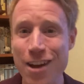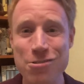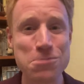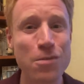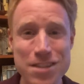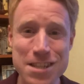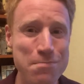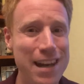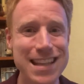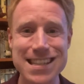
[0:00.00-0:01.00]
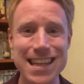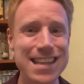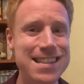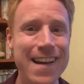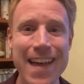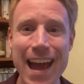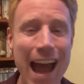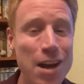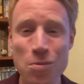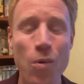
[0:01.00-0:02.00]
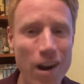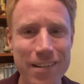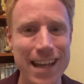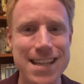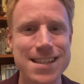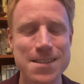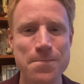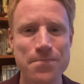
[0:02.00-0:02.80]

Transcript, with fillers: responsibilities, and worries